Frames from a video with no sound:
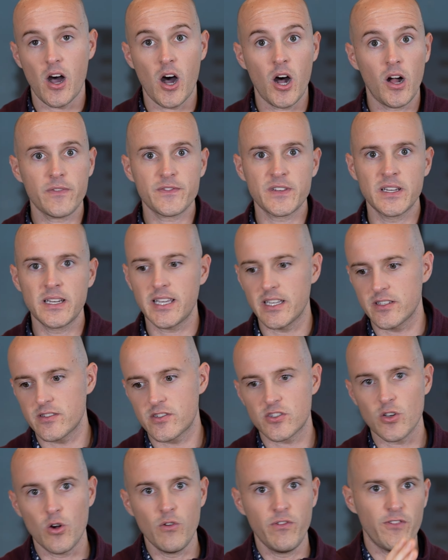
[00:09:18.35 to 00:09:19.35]
often get
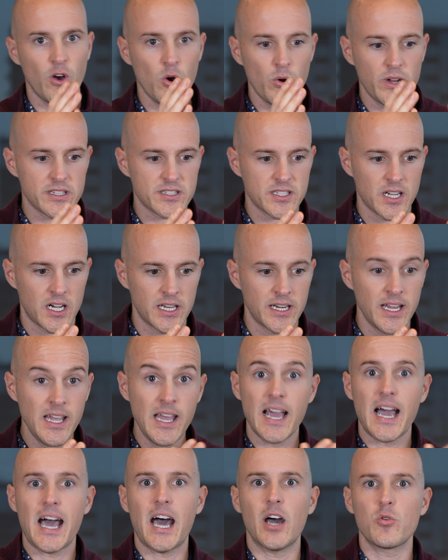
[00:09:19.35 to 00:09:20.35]
so focused on
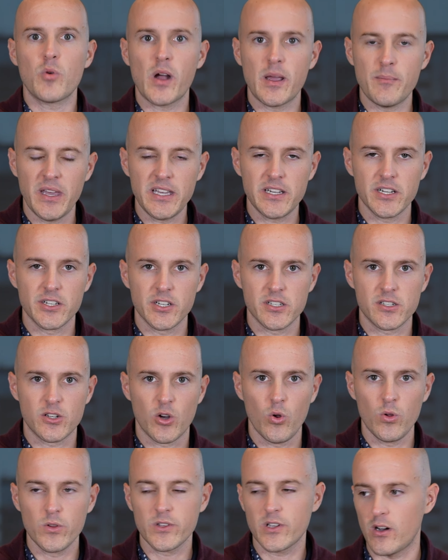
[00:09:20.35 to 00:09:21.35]
how do I make a good
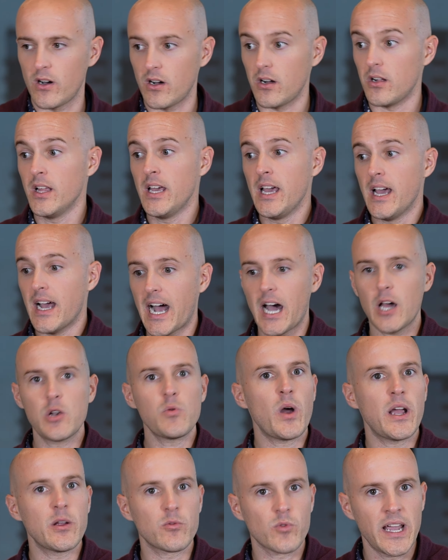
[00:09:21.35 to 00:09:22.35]
cold call? How
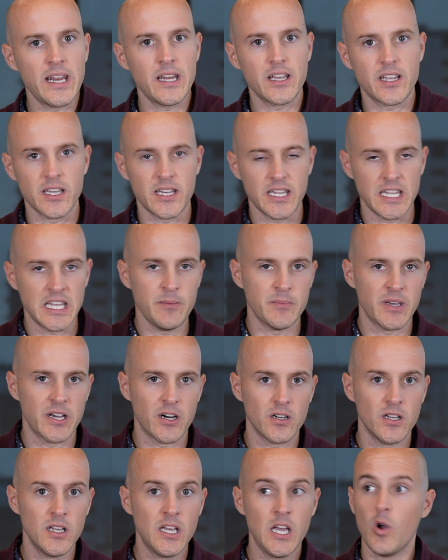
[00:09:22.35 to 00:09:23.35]
do I write a good
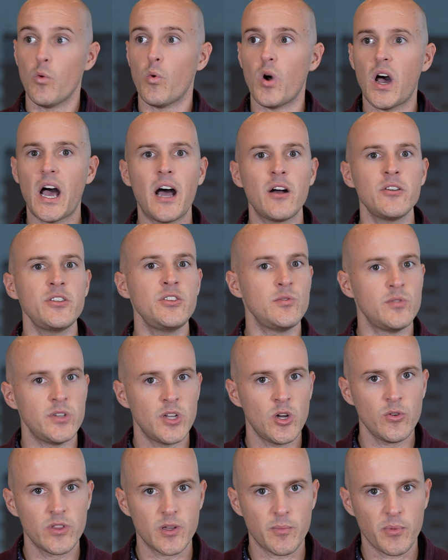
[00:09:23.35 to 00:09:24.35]
email? Well, how do you
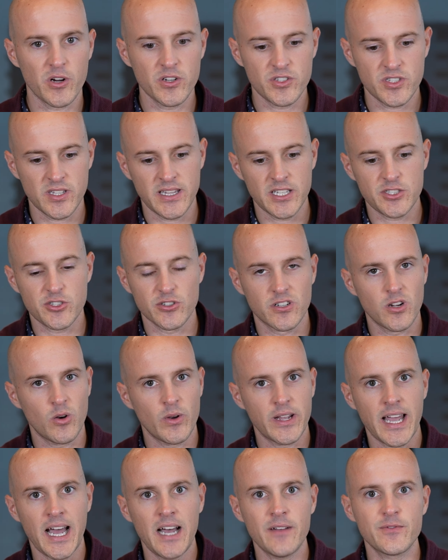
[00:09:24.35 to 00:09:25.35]
know the person that you're
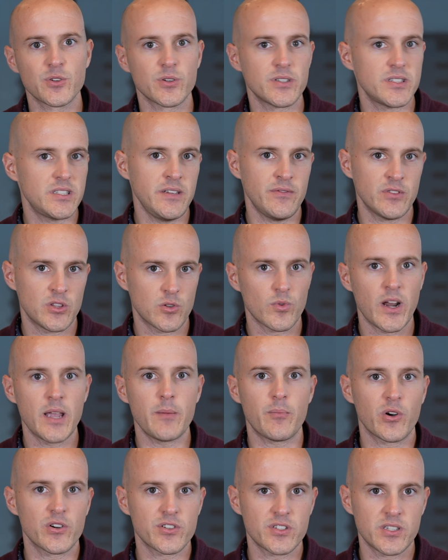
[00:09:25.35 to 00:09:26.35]
going after is even the
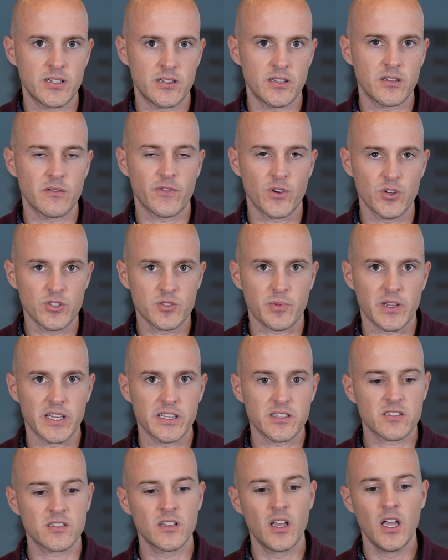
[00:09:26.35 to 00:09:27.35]
right person in the first
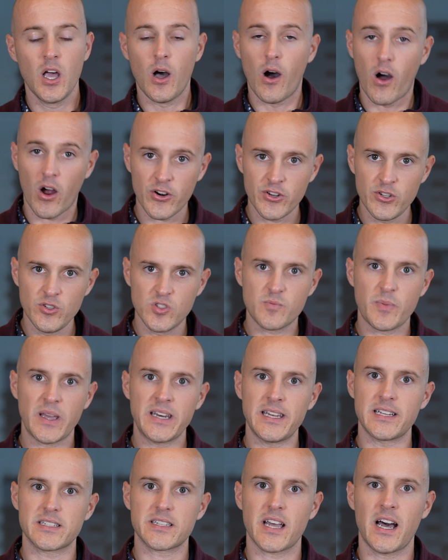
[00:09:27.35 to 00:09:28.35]
place? Are you
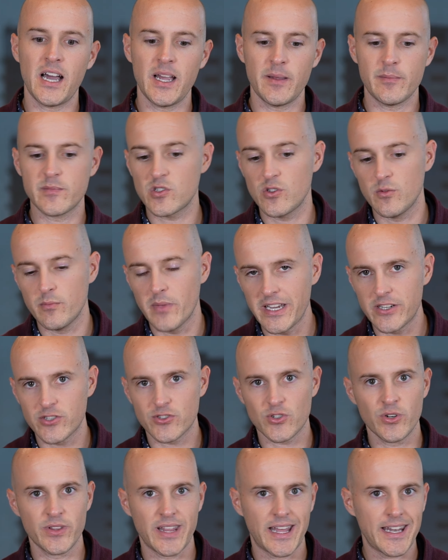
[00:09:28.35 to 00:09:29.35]
spending time to make
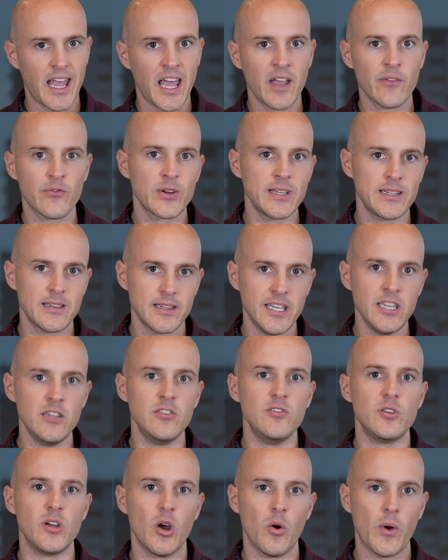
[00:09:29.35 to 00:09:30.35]
sure that every lead
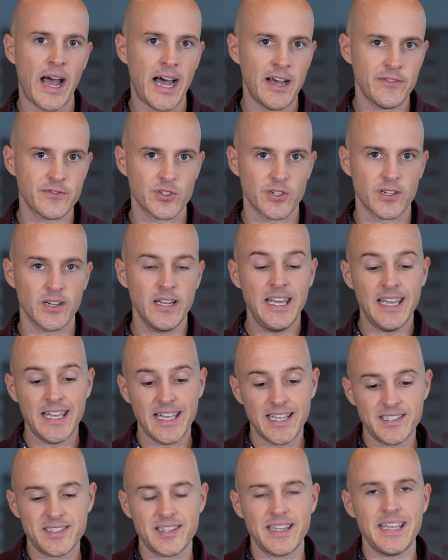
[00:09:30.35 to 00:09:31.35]
you go after
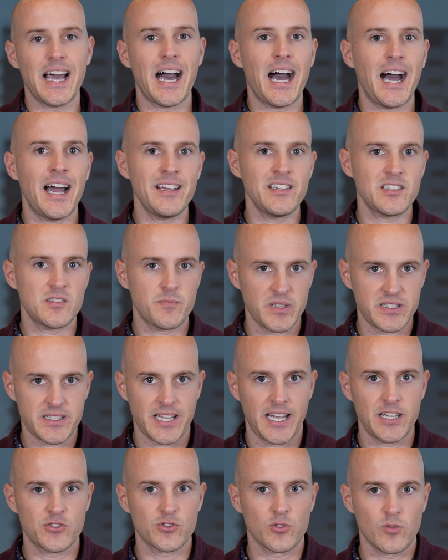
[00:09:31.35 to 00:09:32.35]
is the highest
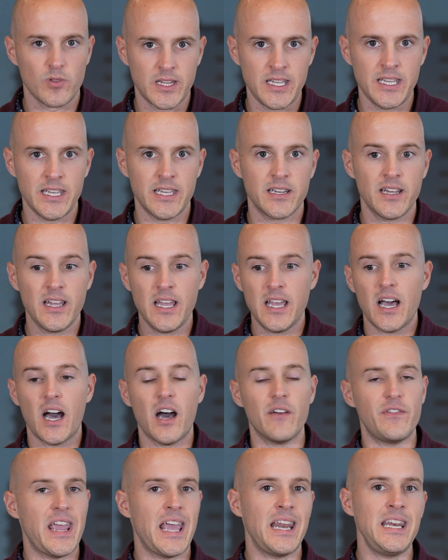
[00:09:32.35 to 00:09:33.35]
potential lead
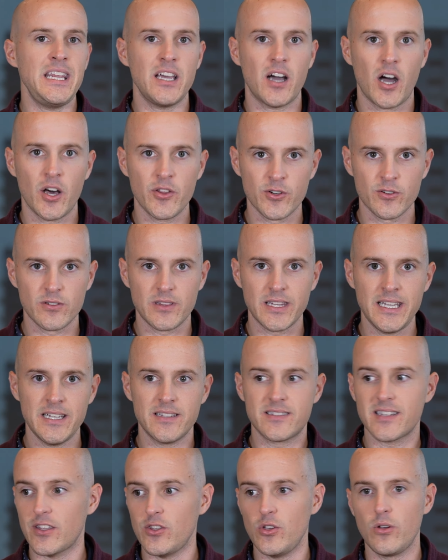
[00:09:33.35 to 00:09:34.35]
of any other
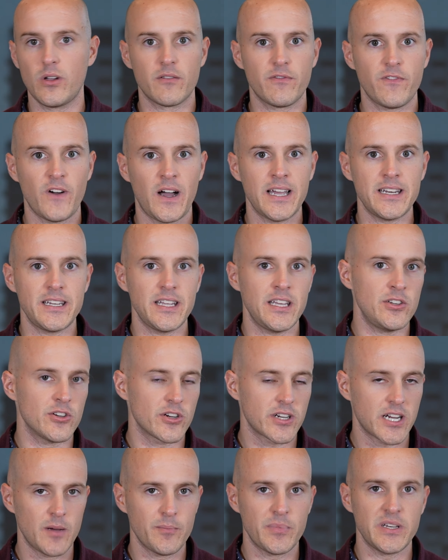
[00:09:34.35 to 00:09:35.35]
leads that you could find in your
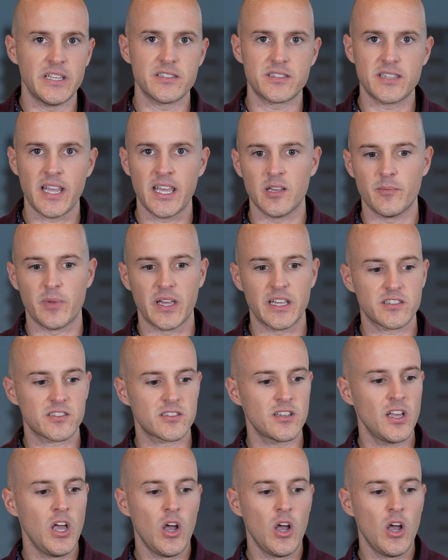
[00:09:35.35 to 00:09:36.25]
company's database